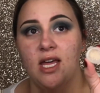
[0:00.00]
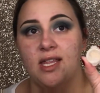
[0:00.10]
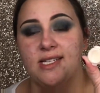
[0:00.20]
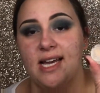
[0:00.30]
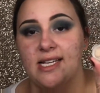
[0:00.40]

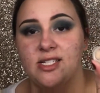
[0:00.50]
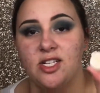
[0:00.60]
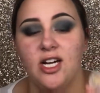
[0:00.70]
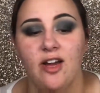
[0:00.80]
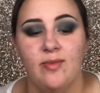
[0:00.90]
the
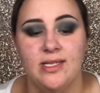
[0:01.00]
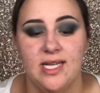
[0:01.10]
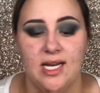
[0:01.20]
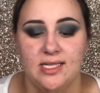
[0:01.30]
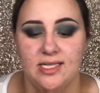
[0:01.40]
tester. I've been
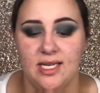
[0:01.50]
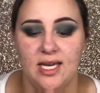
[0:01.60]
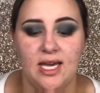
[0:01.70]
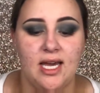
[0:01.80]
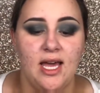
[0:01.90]
testing
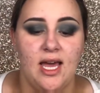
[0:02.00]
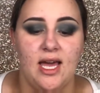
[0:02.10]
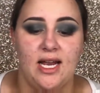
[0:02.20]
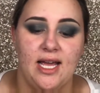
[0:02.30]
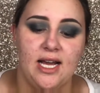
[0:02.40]
it
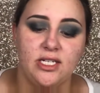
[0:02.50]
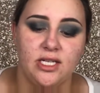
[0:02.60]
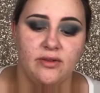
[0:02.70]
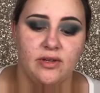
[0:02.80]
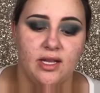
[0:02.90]
and I
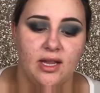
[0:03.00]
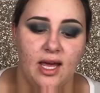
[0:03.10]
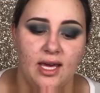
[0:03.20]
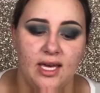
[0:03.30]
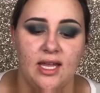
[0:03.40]
actually really
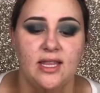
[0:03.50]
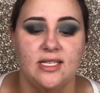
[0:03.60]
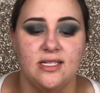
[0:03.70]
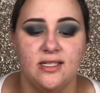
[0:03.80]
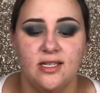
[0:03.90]
like it.
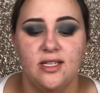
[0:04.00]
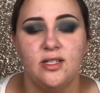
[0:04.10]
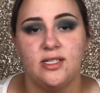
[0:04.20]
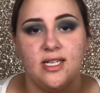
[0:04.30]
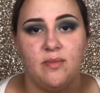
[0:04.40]
This is a
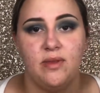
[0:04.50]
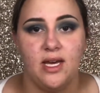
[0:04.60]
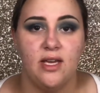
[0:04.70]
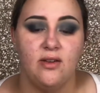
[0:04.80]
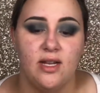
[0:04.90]
little tip
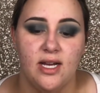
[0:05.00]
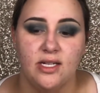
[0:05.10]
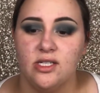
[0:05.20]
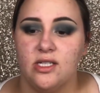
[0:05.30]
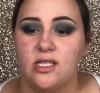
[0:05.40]
that you can
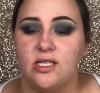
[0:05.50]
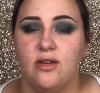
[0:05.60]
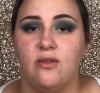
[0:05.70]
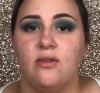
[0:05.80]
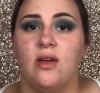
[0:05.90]
actually
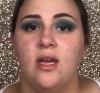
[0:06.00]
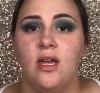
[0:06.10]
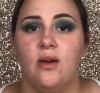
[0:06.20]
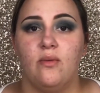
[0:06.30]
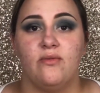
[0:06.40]
do
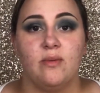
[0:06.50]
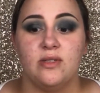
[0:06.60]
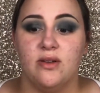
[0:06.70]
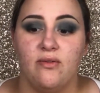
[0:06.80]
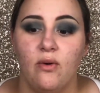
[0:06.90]
from
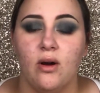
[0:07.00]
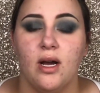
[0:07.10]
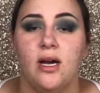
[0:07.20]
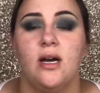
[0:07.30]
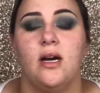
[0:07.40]

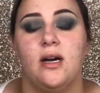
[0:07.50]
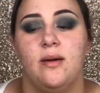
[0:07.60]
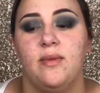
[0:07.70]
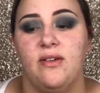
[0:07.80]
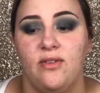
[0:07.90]
Sephora
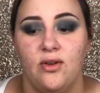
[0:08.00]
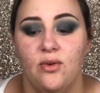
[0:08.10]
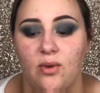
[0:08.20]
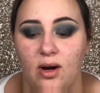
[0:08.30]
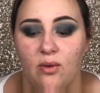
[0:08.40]
if
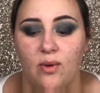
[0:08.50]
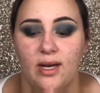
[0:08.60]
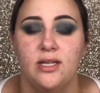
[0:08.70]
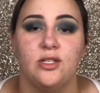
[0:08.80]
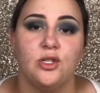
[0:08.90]
you are
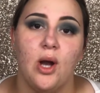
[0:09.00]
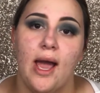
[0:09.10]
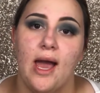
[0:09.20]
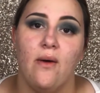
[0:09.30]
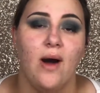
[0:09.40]
wanting to
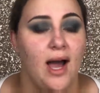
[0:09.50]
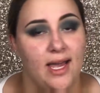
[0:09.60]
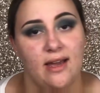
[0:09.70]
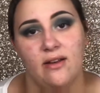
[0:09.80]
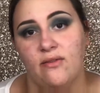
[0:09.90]
try out
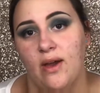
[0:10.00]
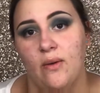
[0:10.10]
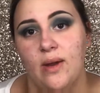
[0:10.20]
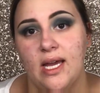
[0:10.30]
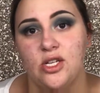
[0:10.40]
high-end
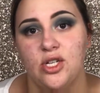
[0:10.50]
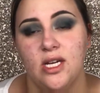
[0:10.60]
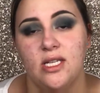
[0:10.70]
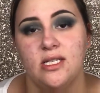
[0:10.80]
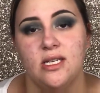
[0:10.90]

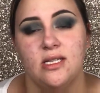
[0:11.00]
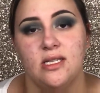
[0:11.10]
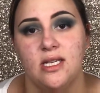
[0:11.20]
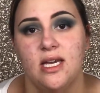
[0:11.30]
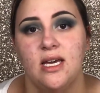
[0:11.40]
foundations and
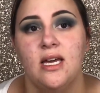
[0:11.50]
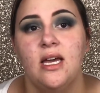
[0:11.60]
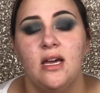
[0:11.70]
see if